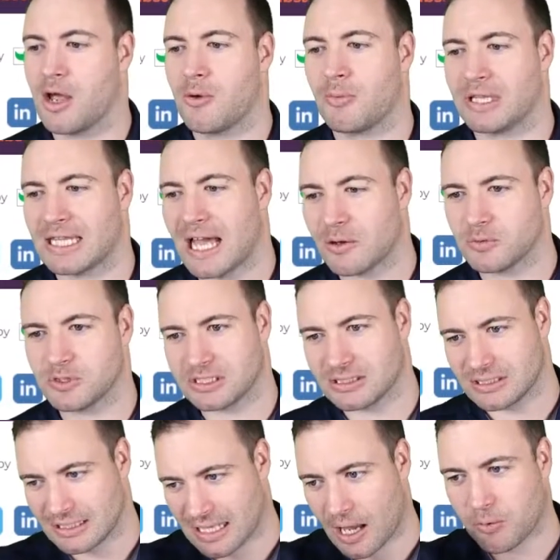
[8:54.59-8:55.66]
But
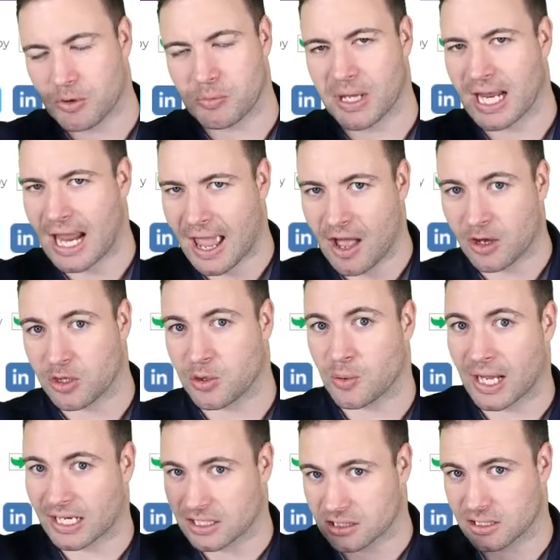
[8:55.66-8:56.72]
that would be how you
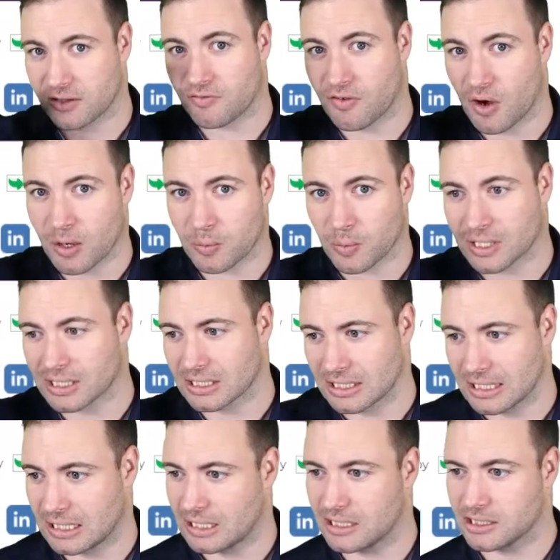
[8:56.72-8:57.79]
actually find where the
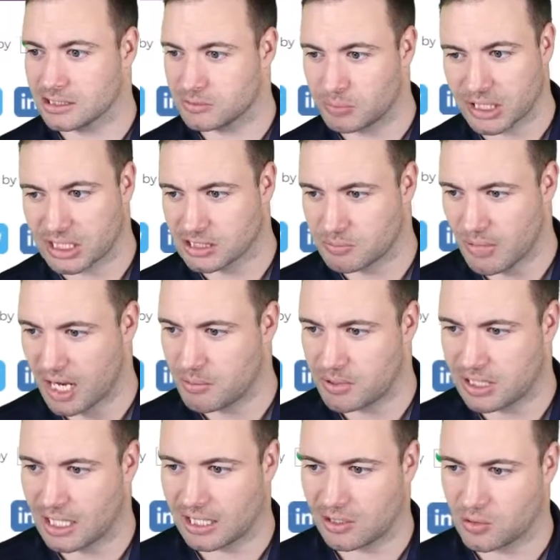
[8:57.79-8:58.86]
link is, because maybe
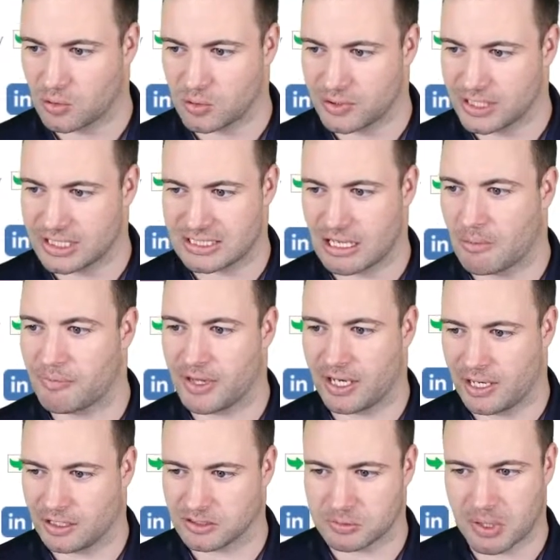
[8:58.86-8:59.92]
they called this something else.